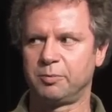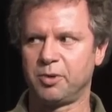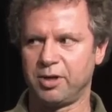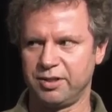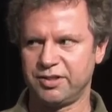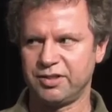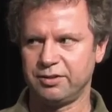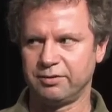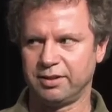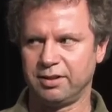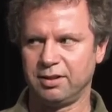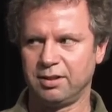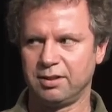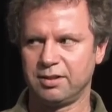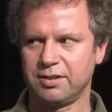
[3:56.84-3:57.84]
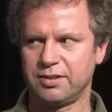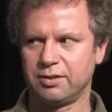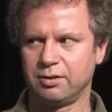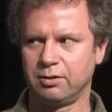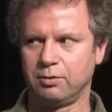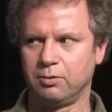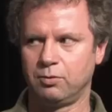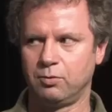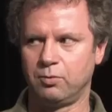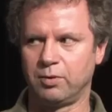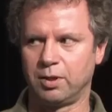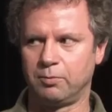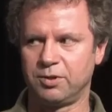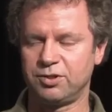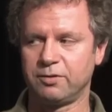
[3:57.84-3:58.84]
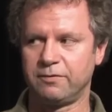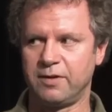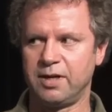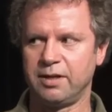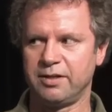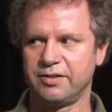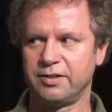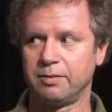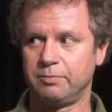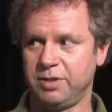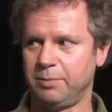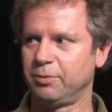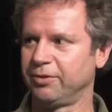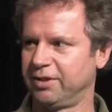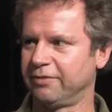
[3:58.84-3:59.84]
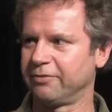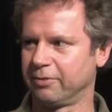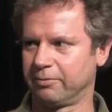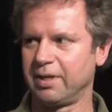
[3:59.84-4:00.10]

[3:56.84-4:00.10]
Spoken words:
parts to it. So what you'll find is that people differ.